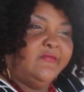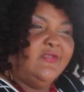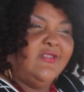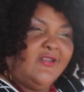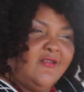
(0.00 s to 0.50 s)

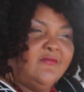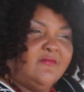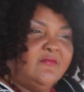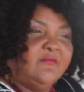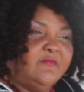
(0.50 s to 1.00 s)
you know?
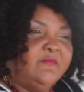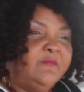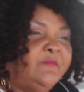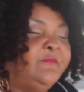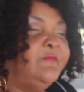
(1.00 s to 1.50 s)

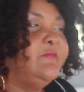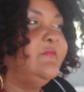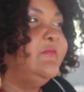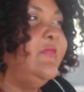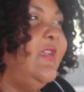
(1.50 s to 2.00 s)

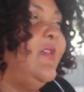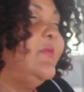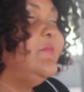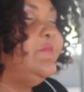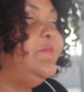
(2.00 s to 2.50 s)
Yes.
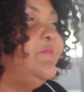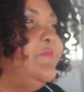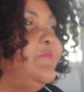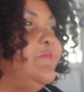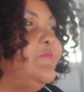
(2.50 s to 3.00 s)
Oh my